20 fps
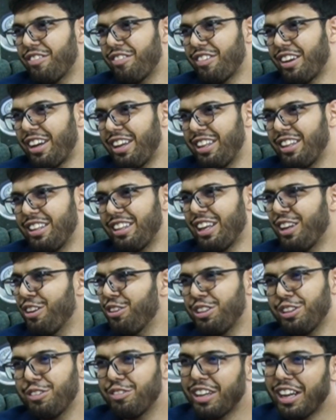I don't
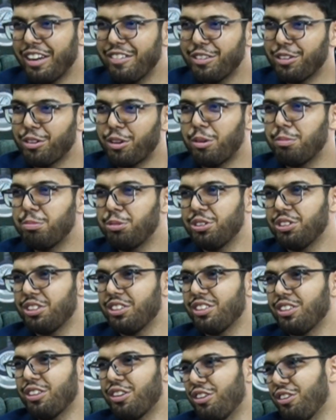think we have an
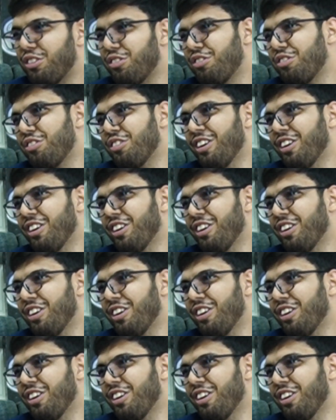option of